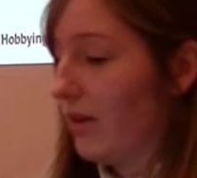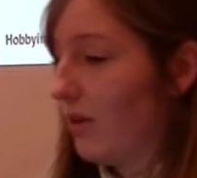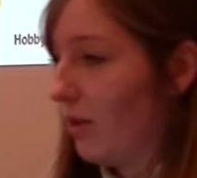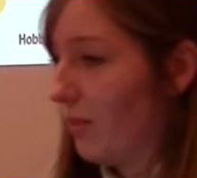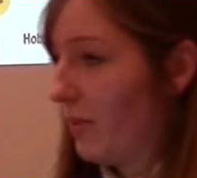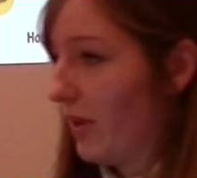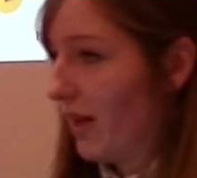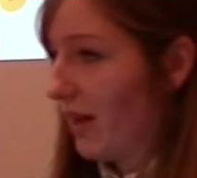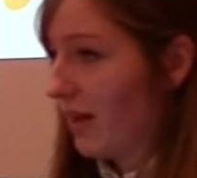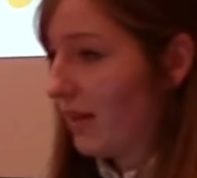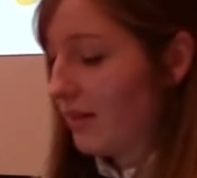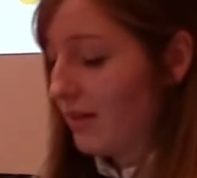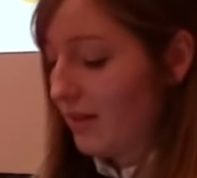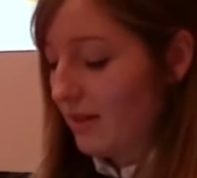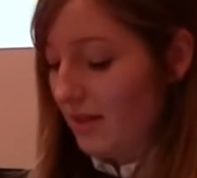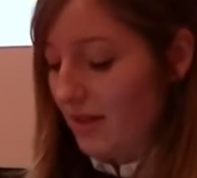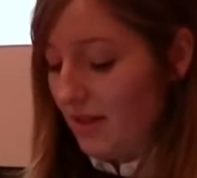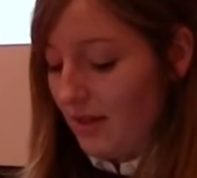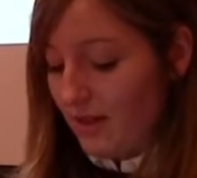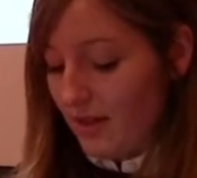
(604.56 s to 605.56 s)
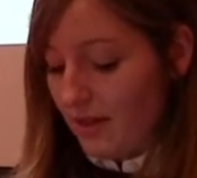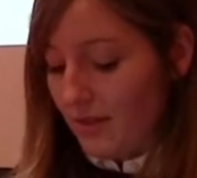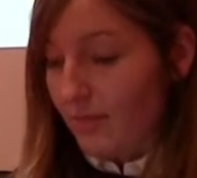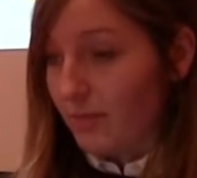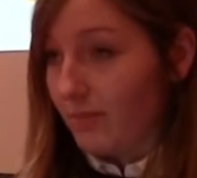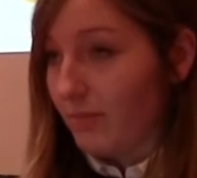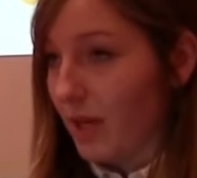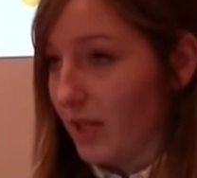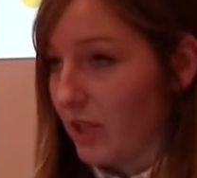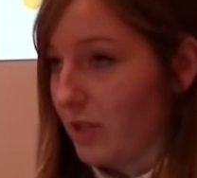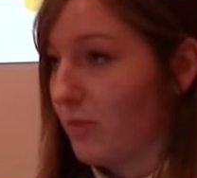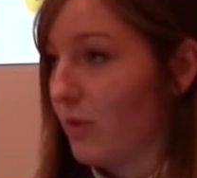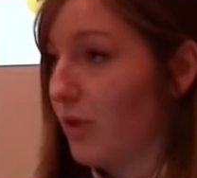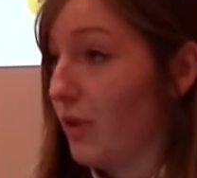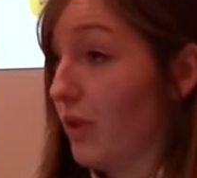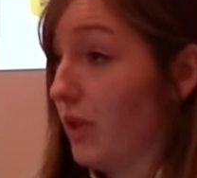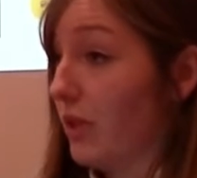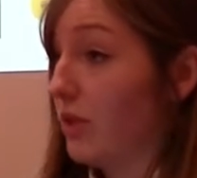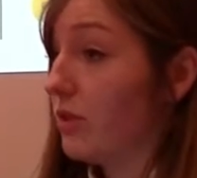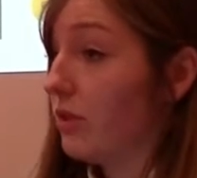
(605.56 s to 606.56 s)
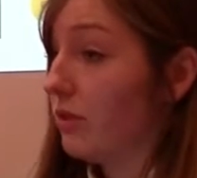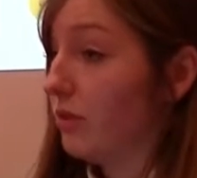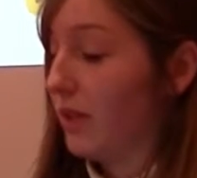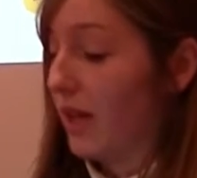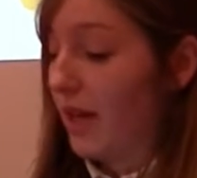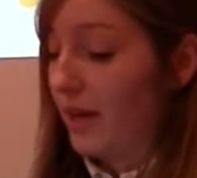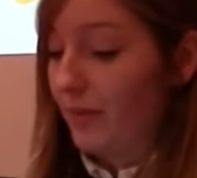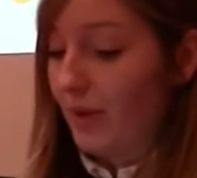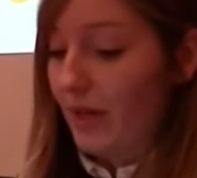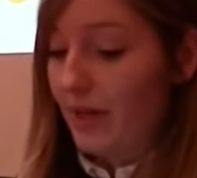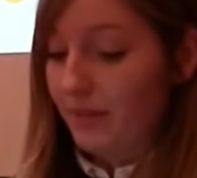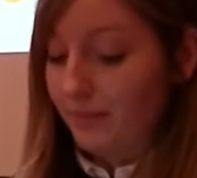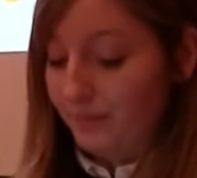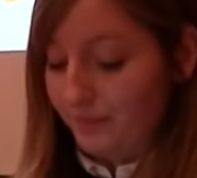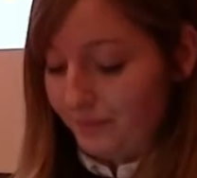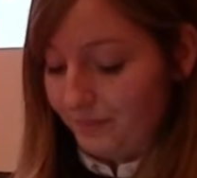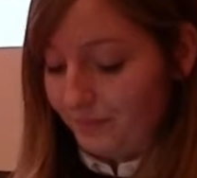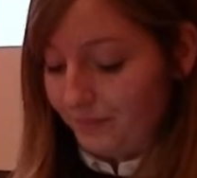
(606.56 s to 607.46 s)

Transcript: and hobbying, much more than a tool library.